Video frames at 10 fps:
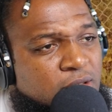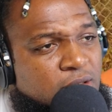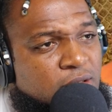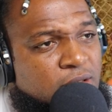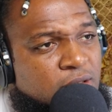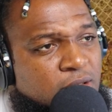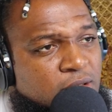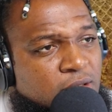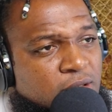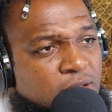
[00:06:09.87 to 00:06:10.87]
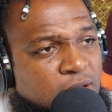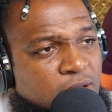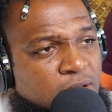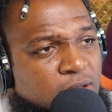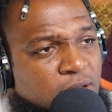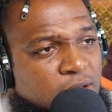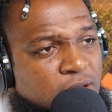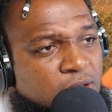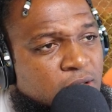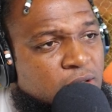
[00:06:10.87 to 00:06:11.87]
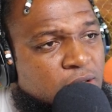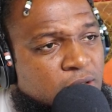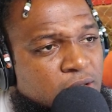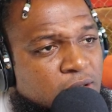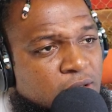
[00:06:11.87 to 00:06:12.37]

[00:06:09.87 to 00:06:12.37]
The person shown says nothing.